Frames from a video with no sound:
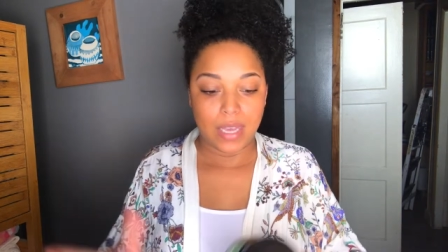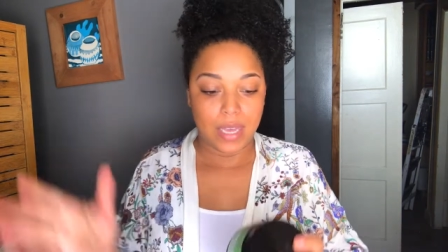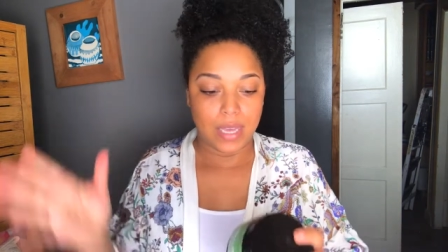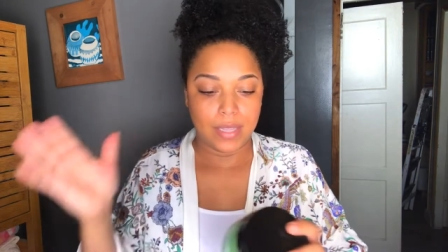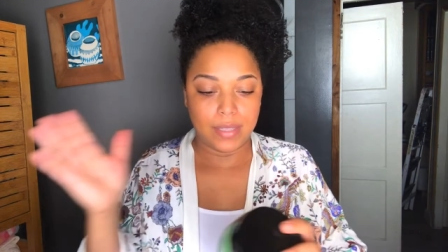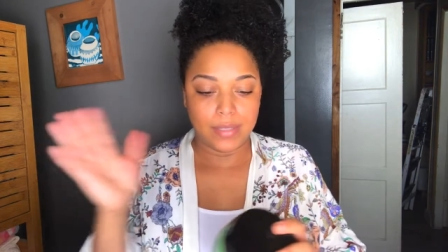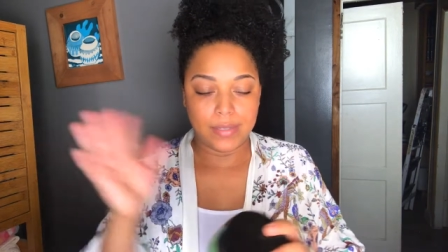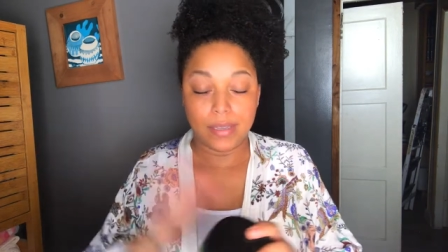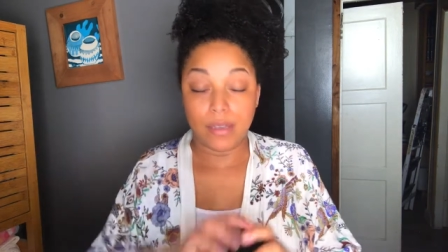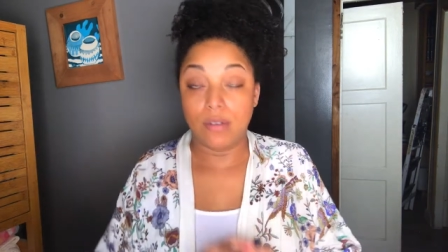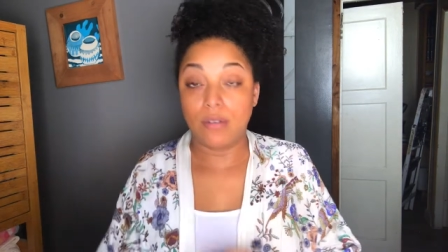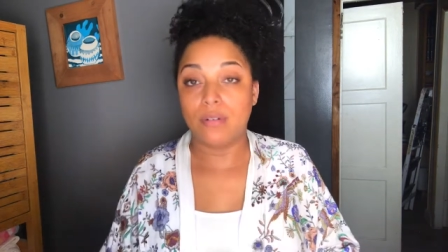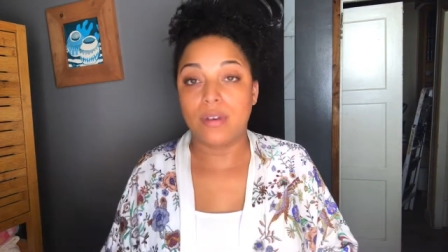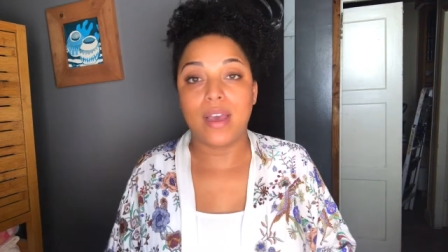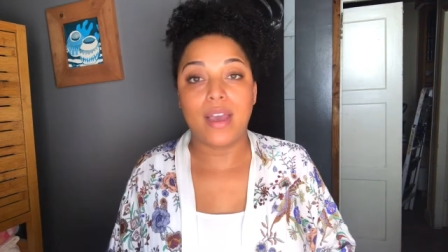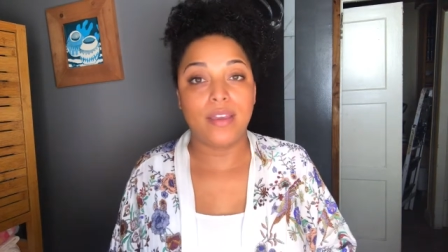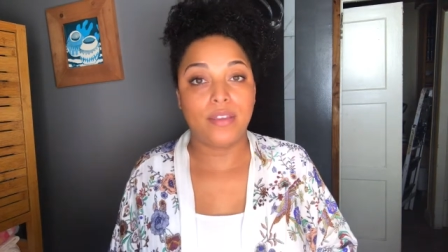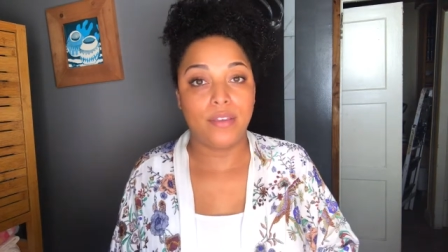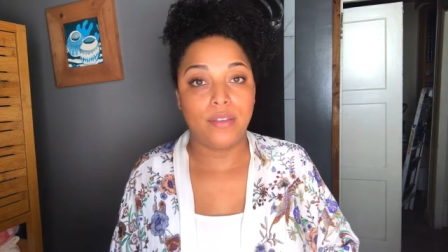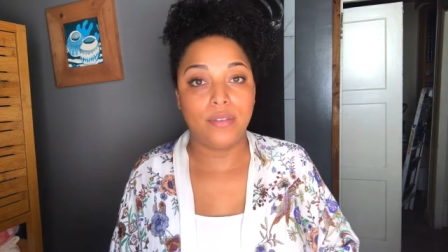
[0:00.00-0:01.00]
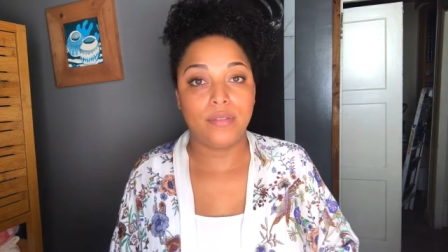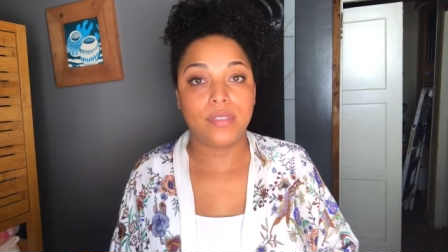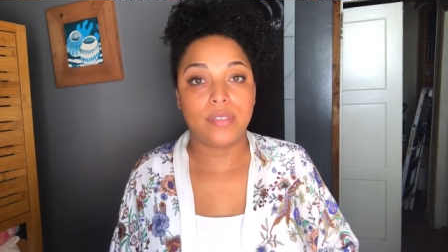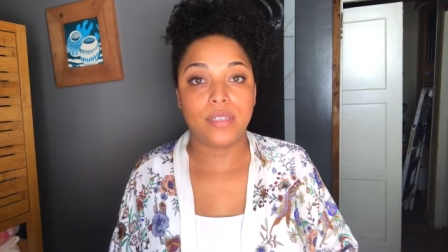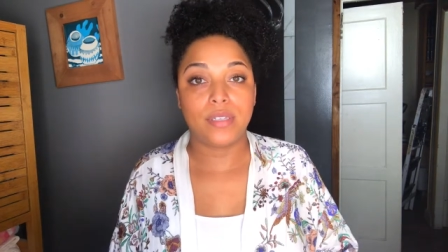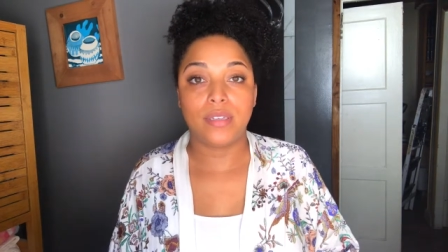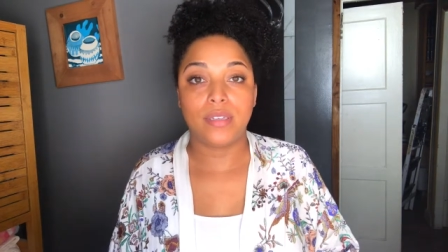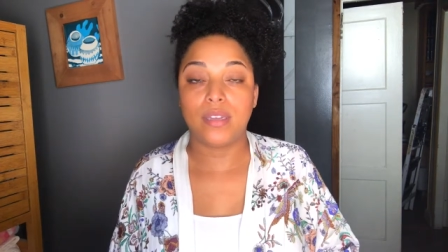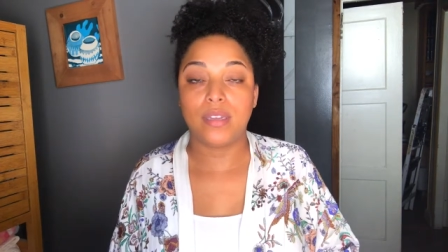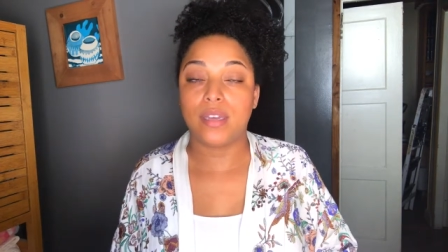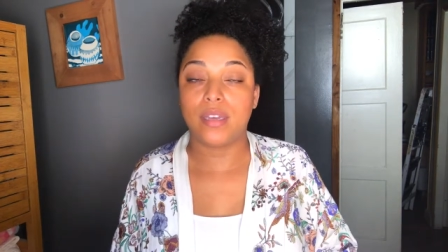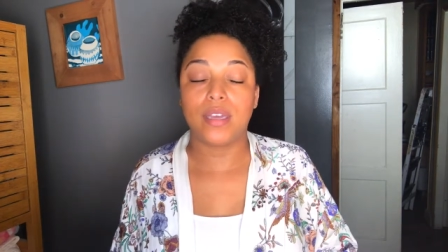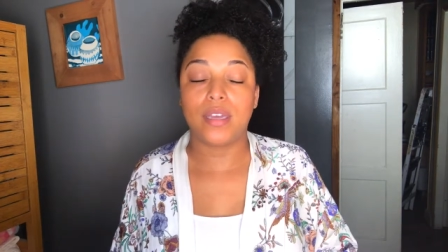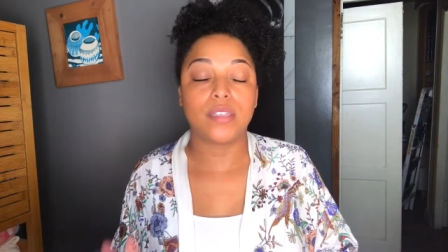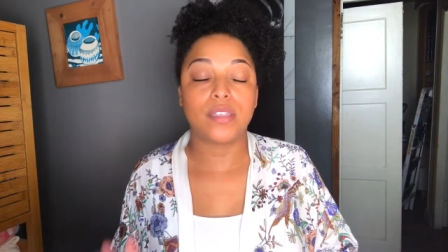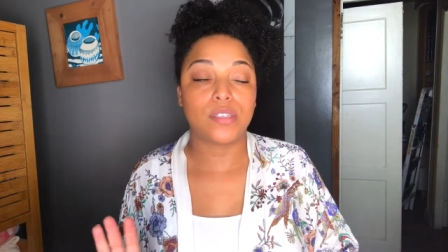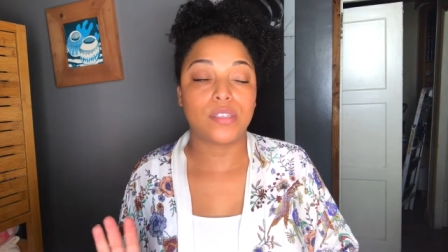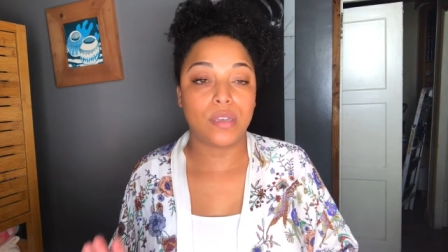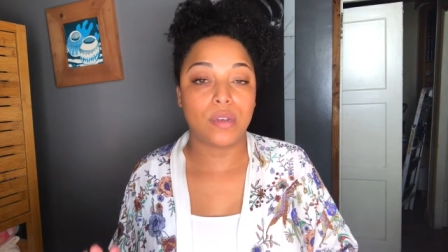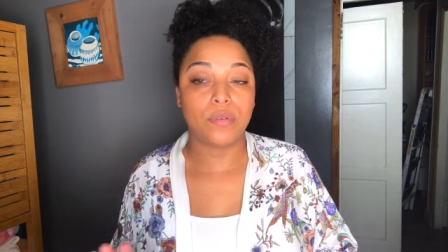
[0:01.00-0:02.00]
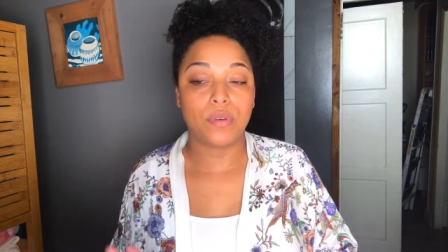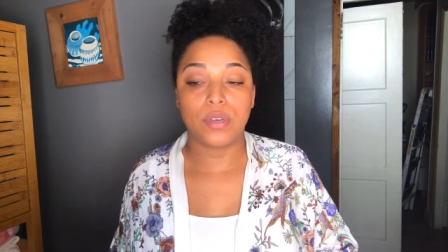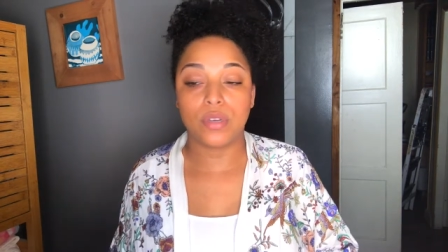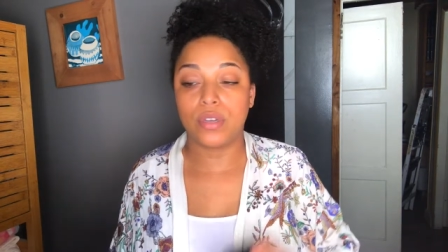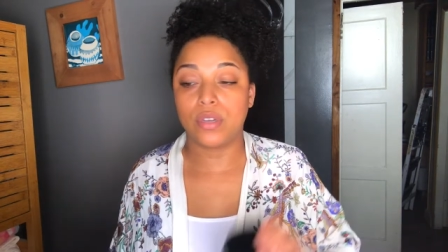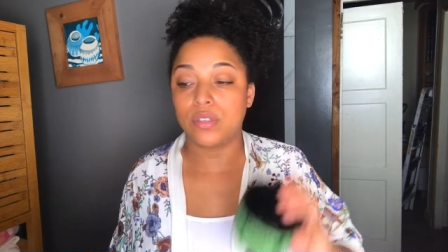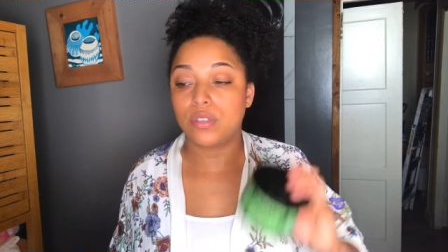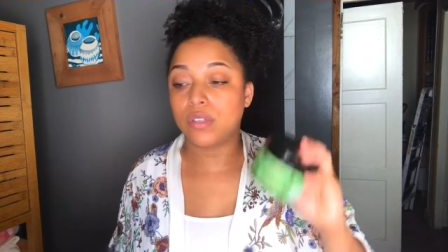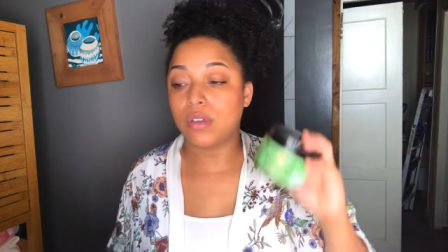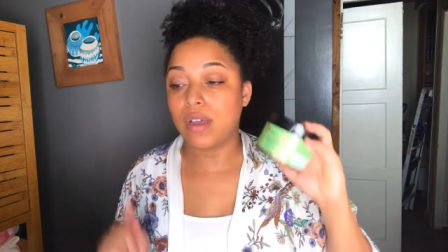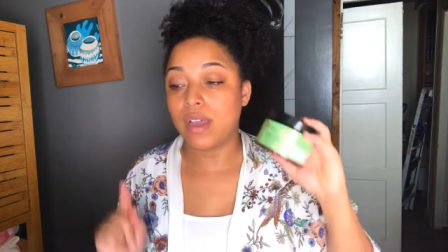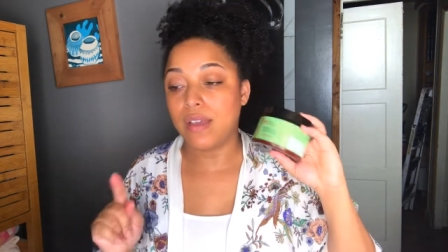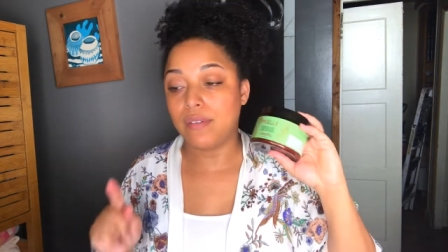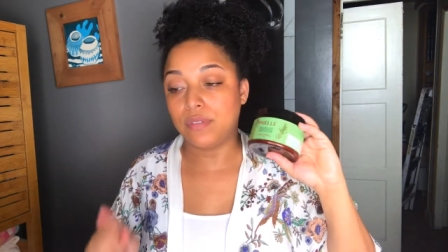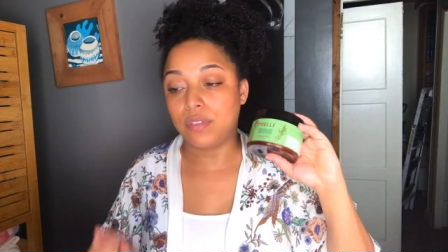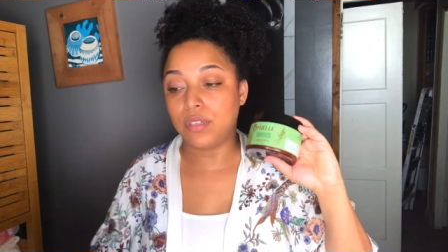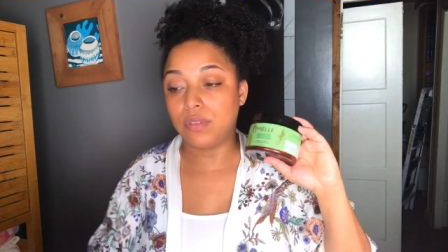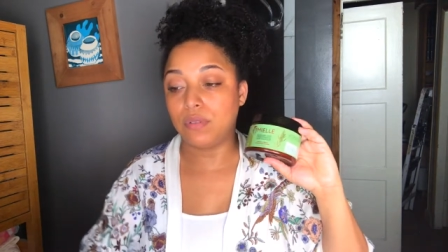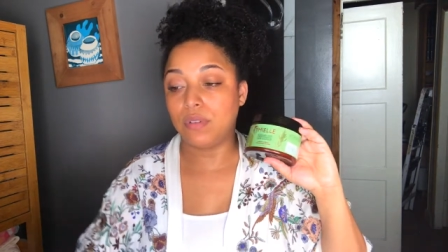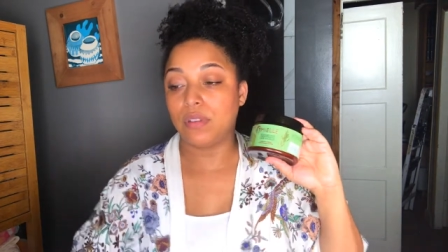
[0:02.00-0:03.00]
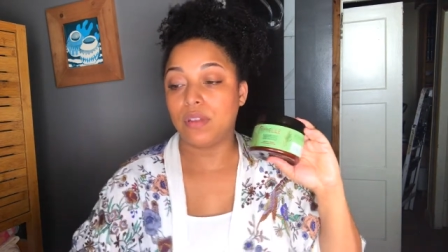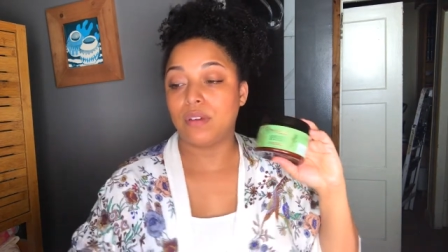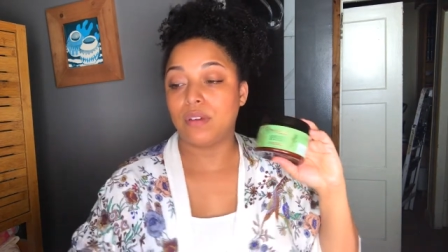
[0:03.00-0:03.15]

And so I used it so good. So I have two of